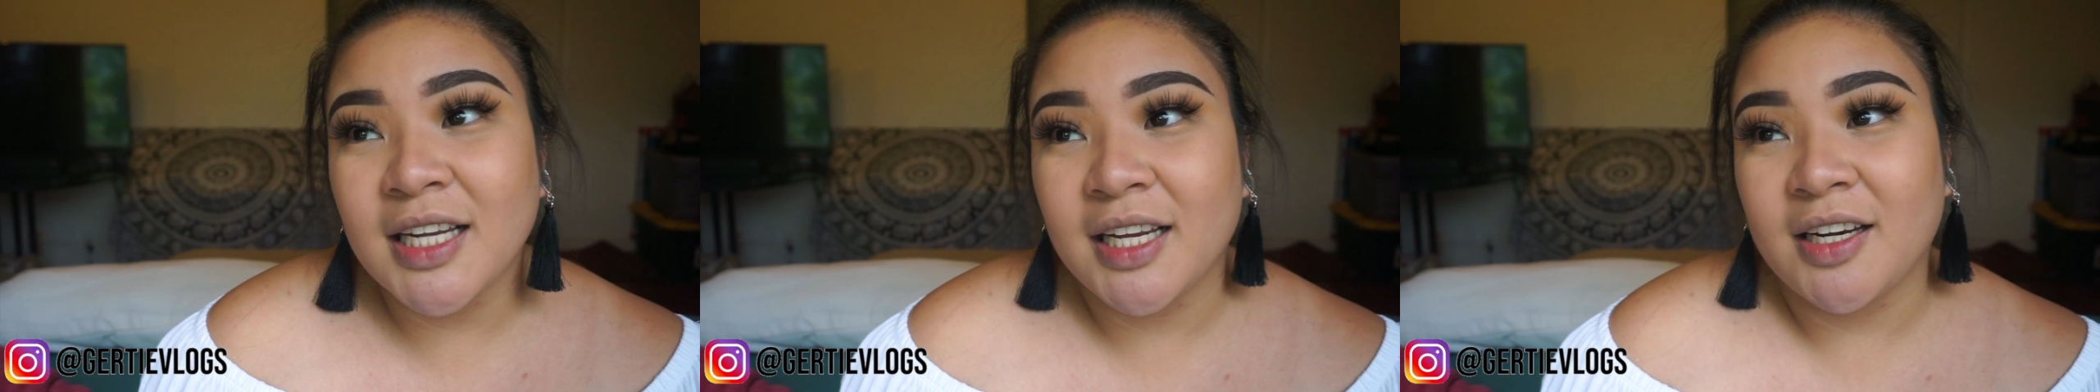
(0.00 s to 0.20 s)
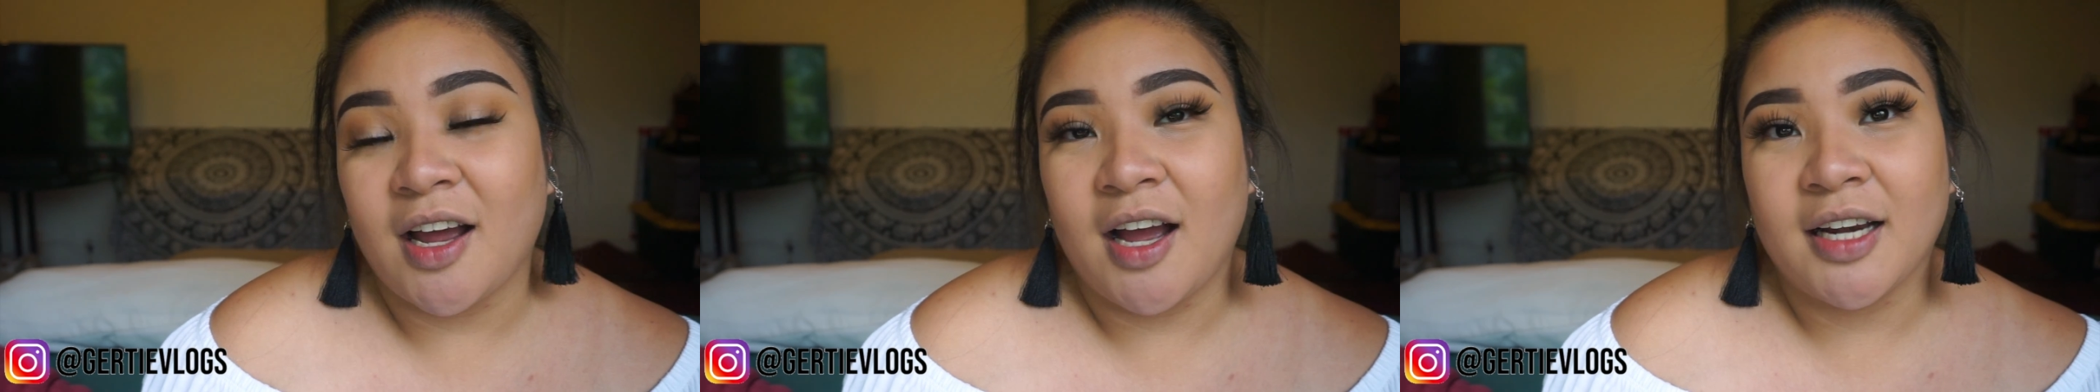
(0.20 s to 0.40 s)

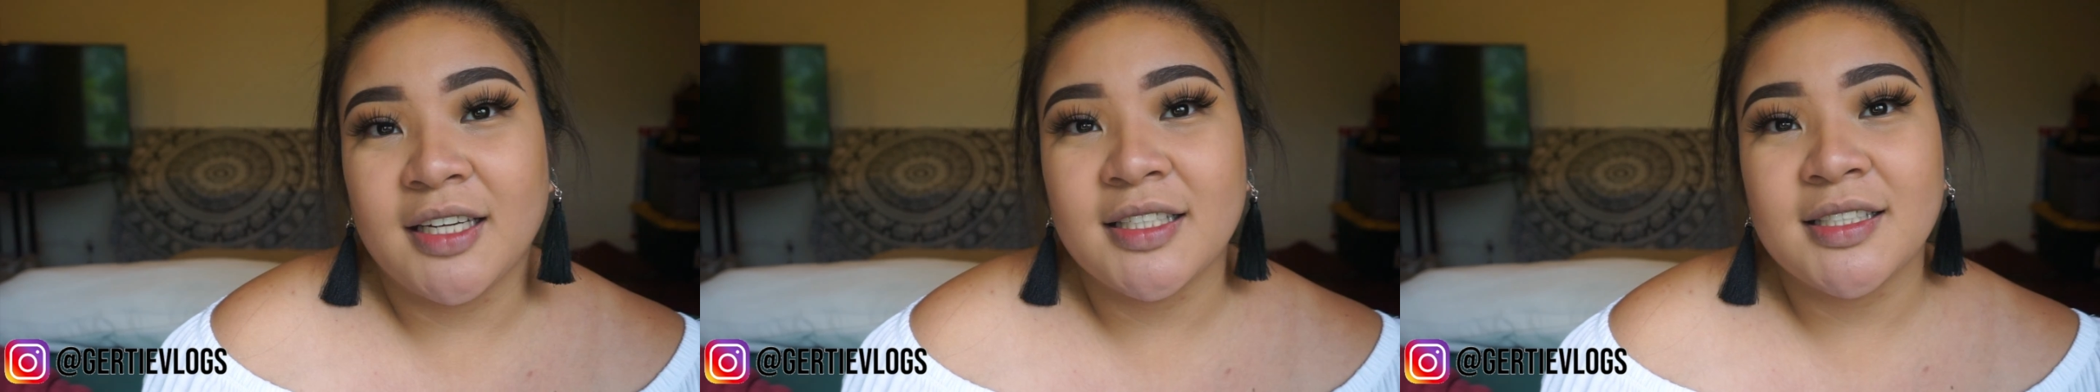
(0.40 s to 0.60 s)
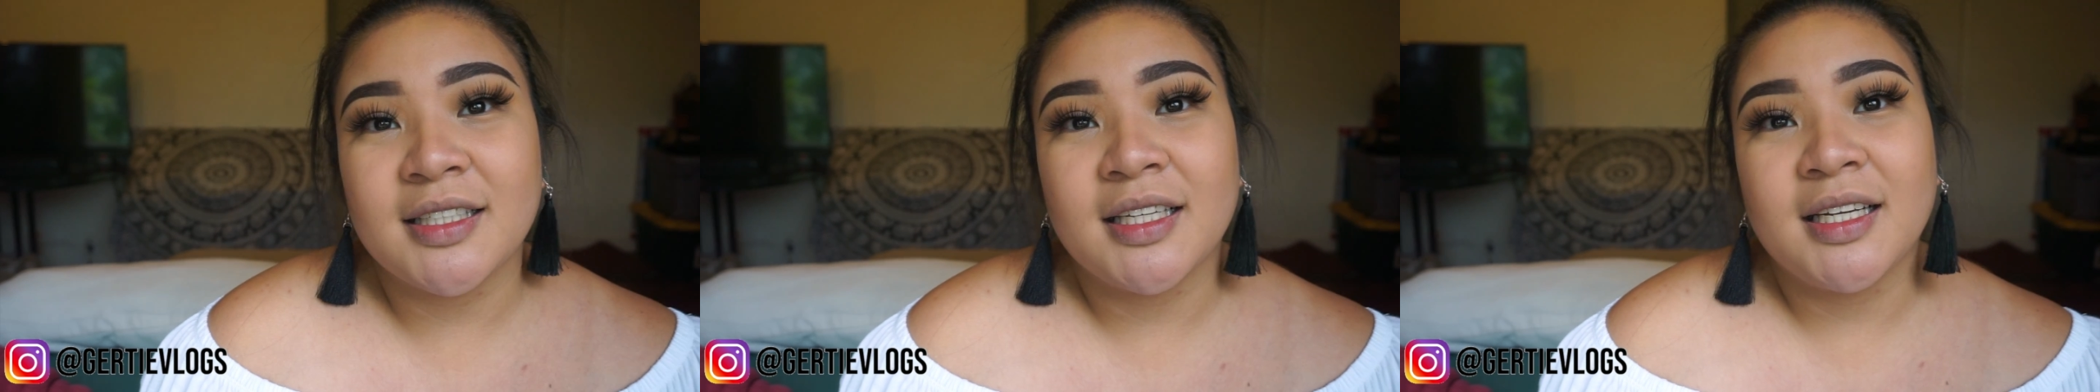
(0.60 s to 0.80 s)
and
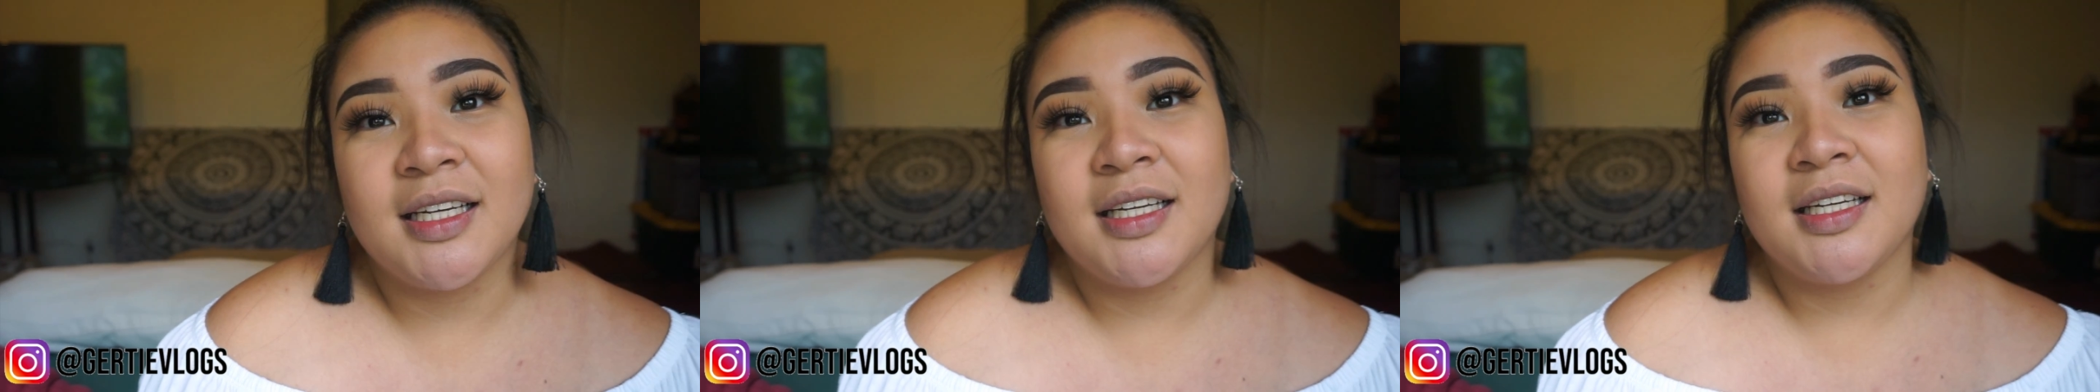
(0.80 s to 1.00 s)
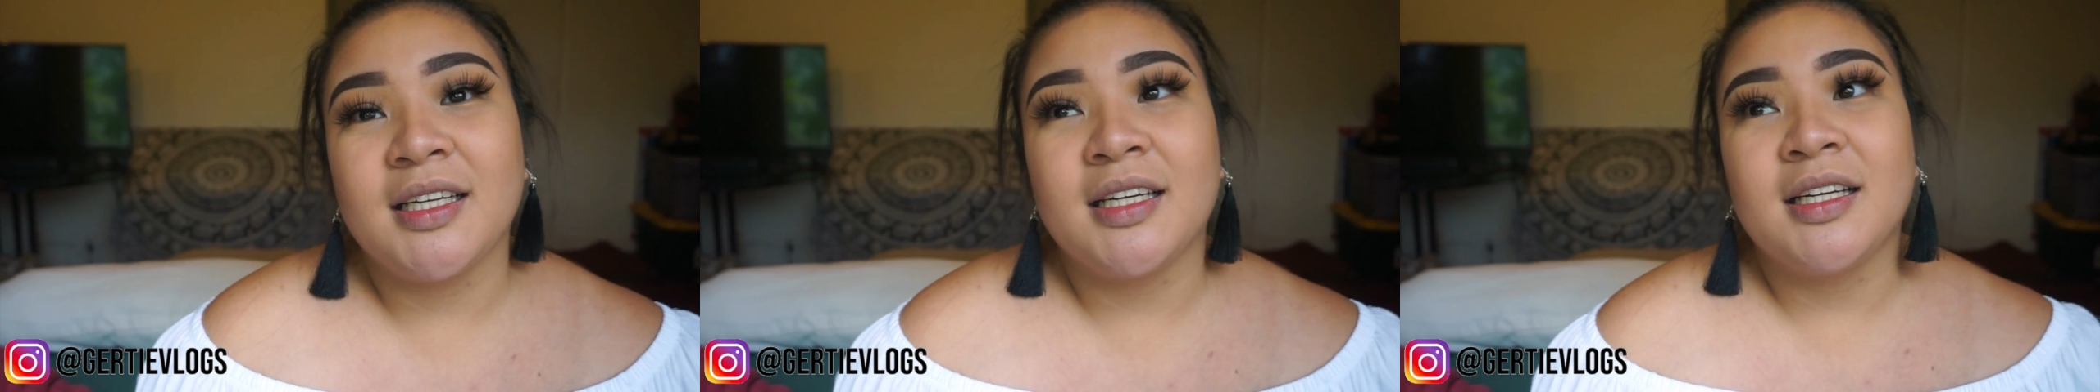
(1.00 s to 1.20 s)

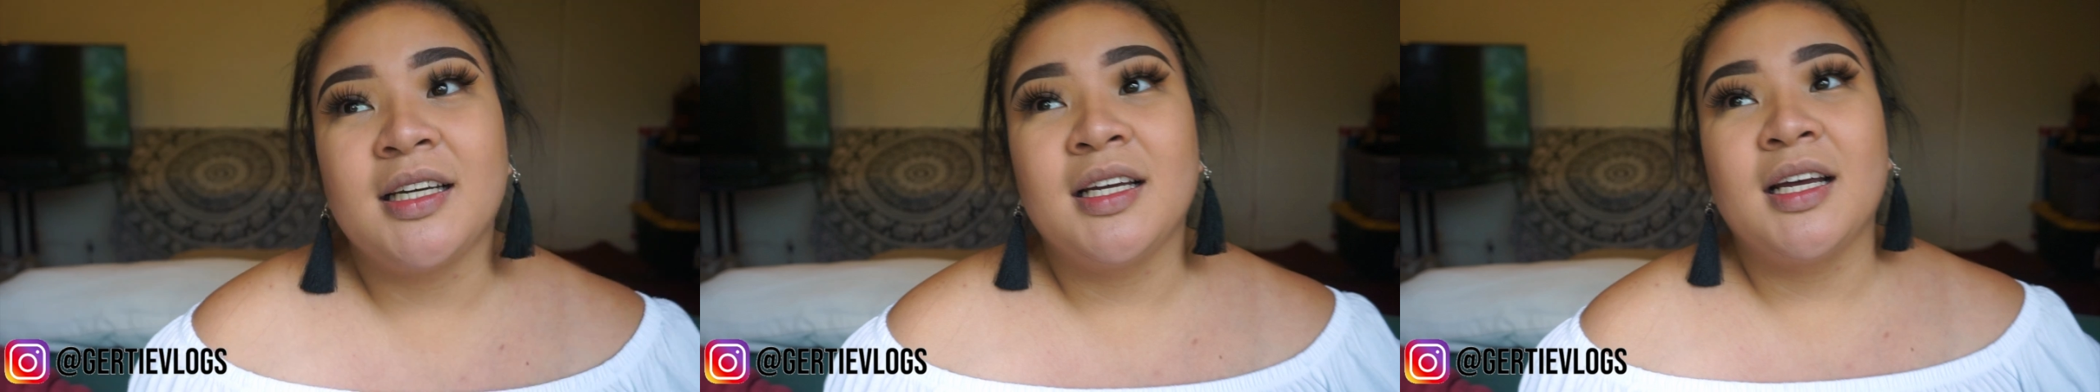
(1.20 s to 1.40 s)
honestly,